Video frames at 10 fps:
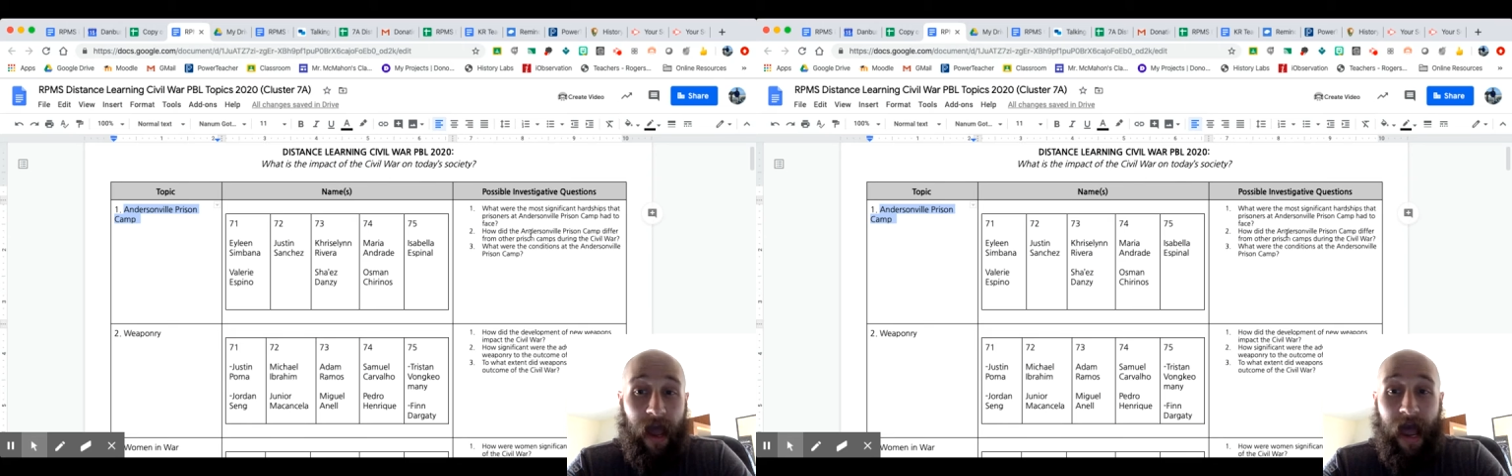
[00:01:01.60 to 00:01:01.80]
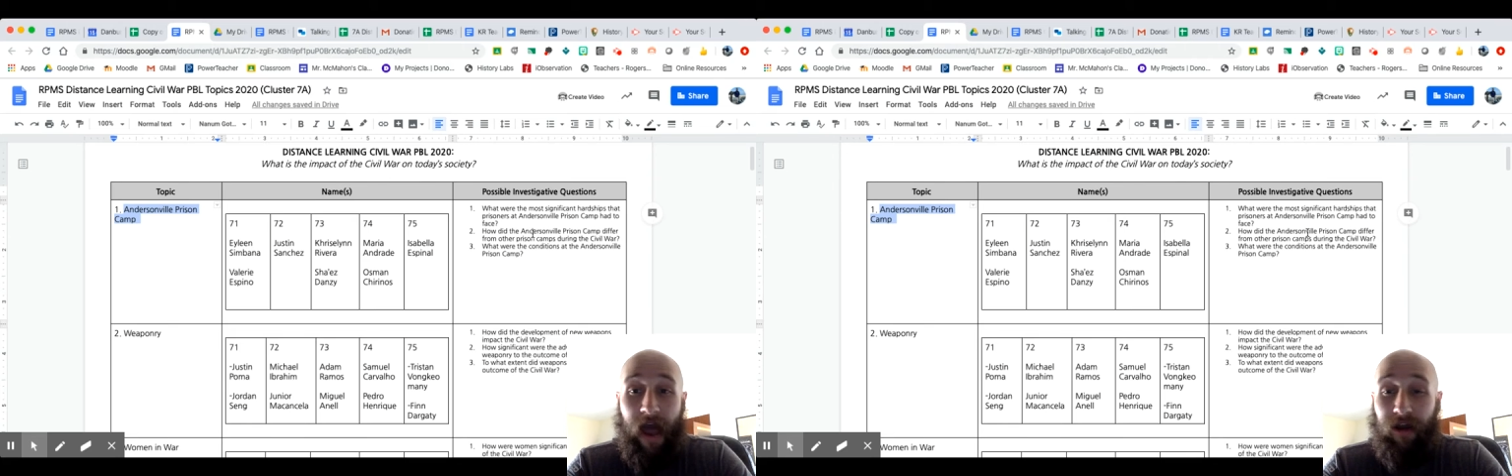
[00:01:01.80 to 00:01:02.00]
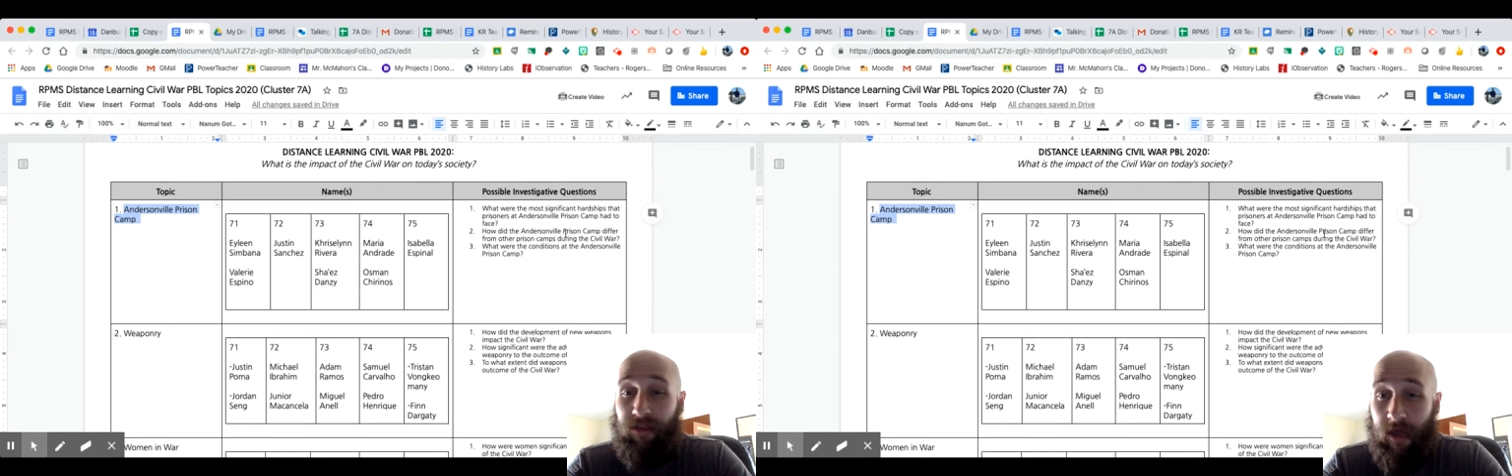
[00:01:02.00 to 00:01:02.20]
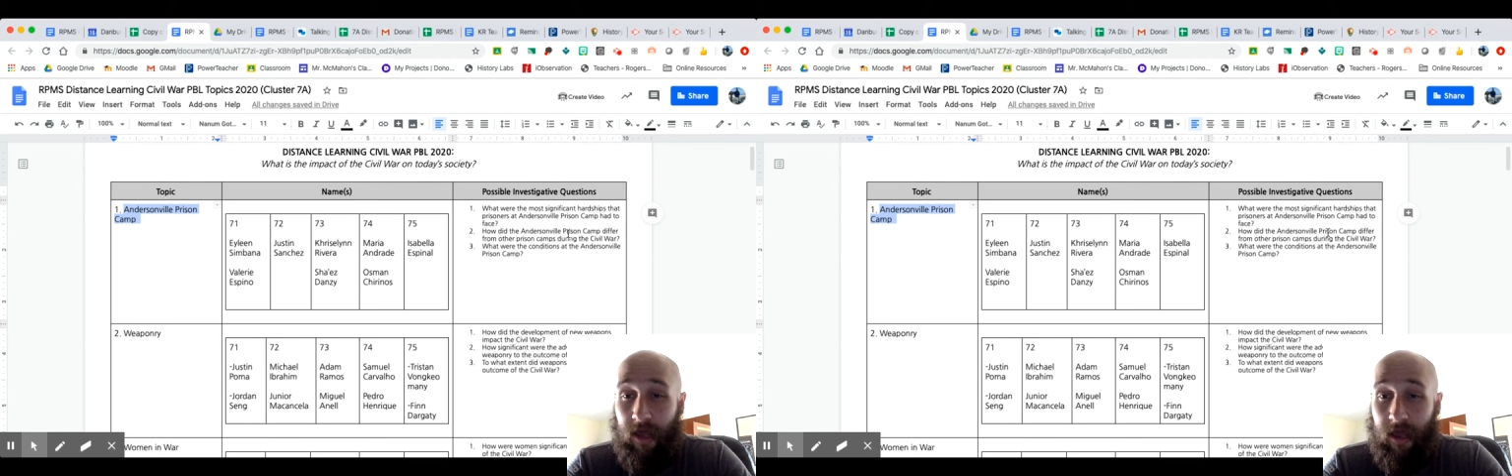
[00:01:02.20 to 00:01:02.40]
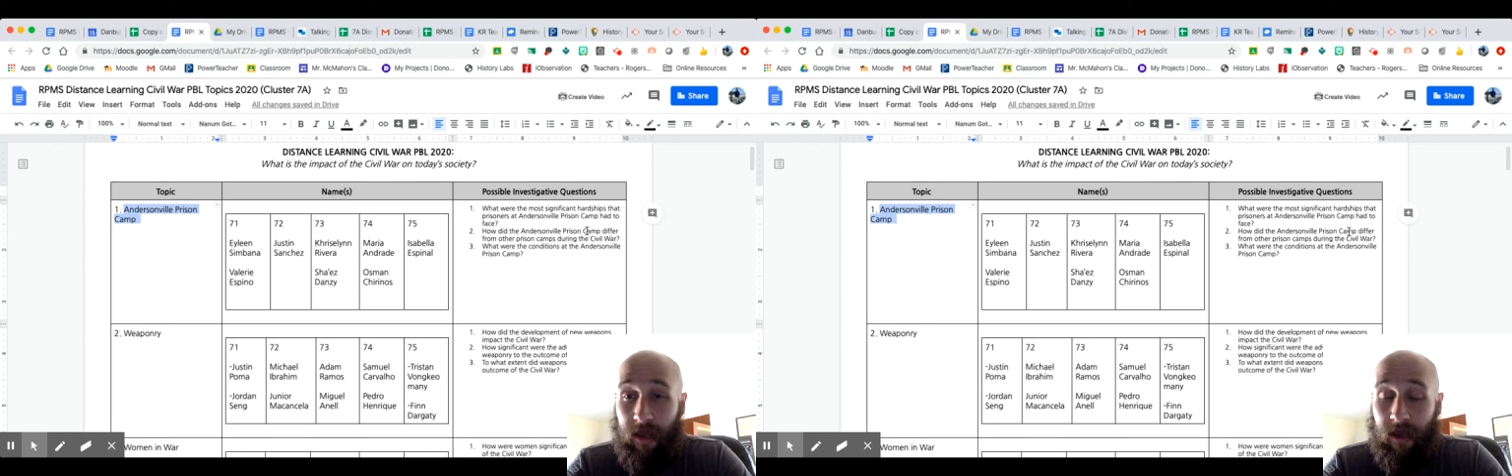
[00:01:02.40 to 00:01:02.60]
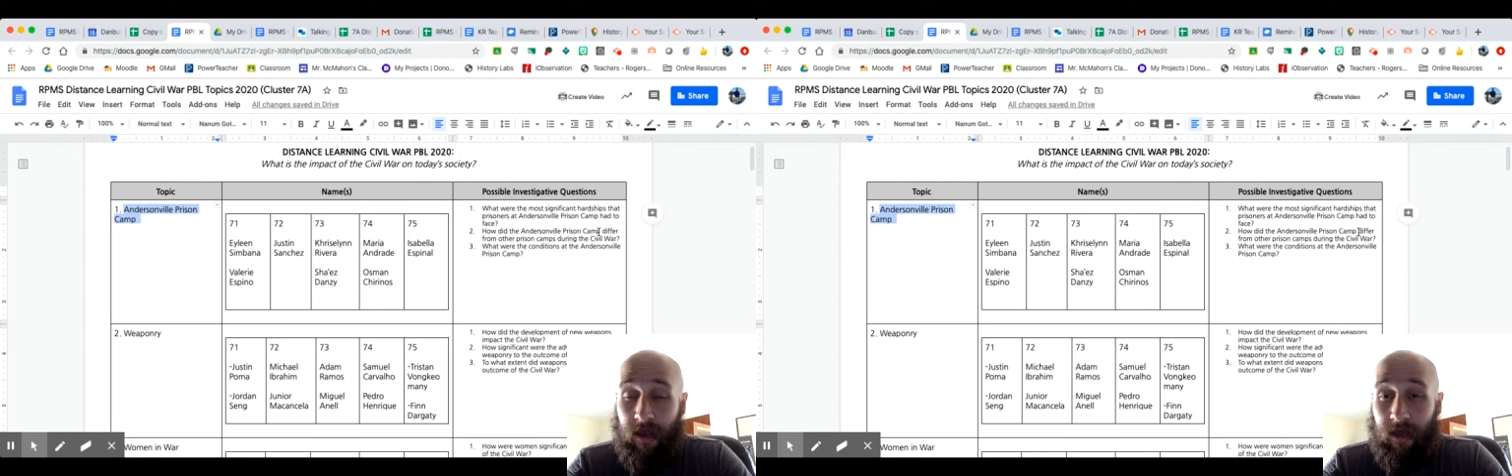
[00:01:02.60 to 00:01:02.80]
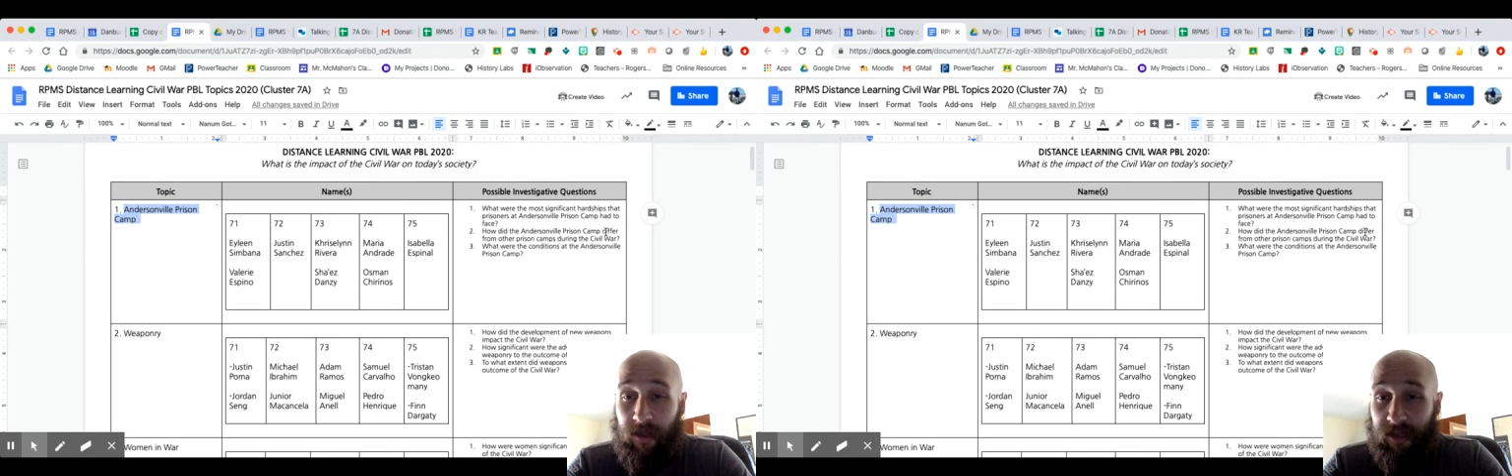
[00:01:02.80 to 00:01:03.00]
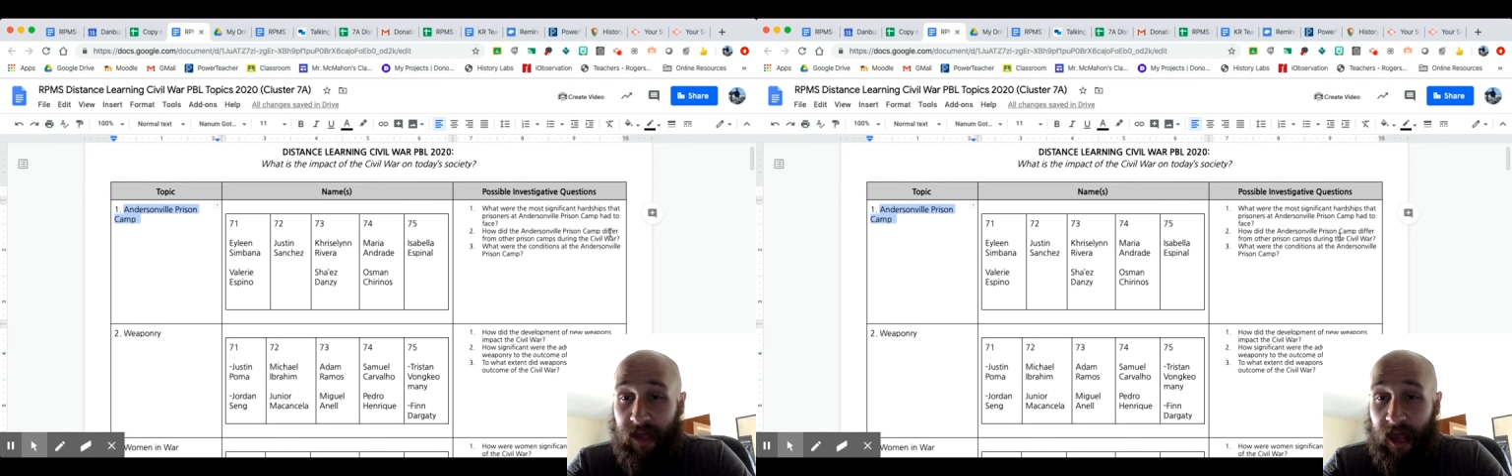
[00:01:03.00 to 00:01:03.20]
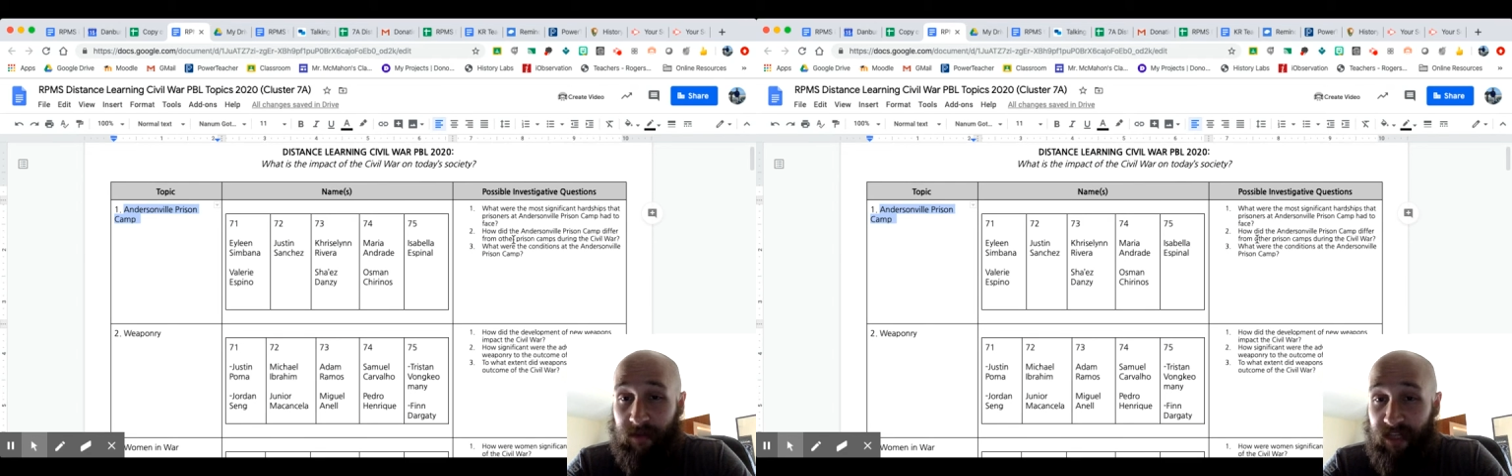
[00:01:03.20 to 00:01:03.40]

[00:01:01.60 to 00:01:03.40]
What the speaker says: How did this camp